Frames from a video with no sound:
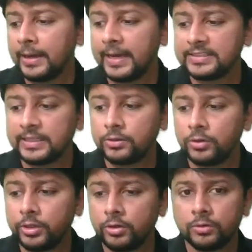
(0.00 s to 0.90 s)
As I
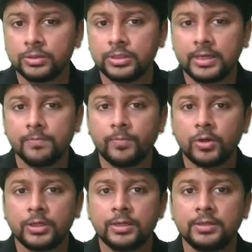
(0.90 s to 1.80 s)
told you, the
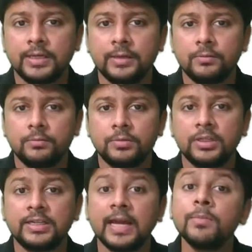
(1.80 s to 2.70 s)
important thing, the
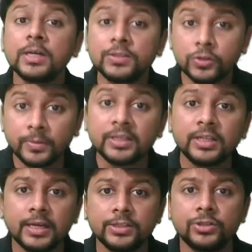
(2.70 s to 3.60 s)
time consuming
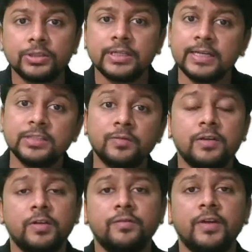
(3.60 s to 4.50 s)
thing I should say, is
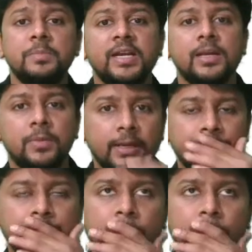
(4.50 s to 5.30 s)
115BAA.